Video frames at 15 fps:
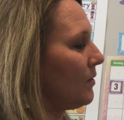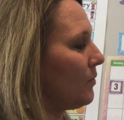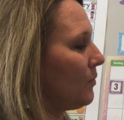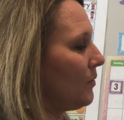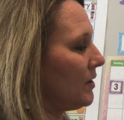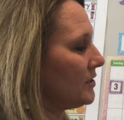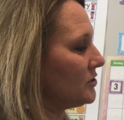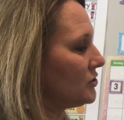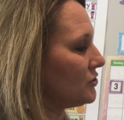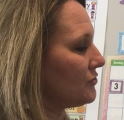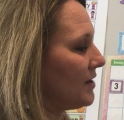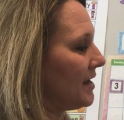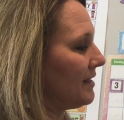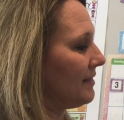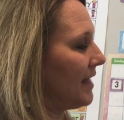1
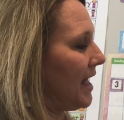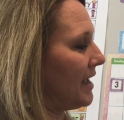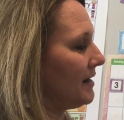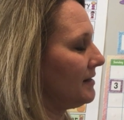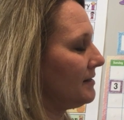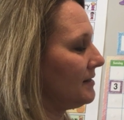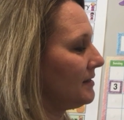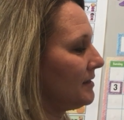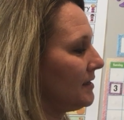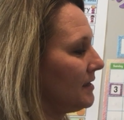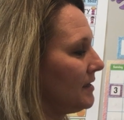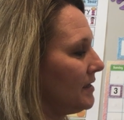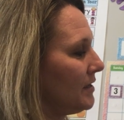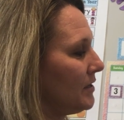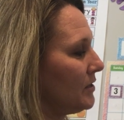straight line,
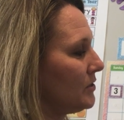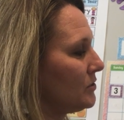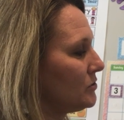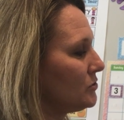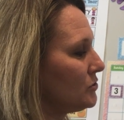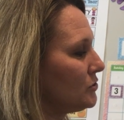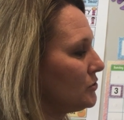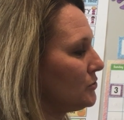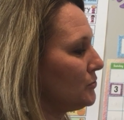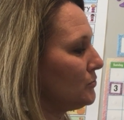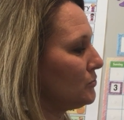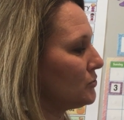2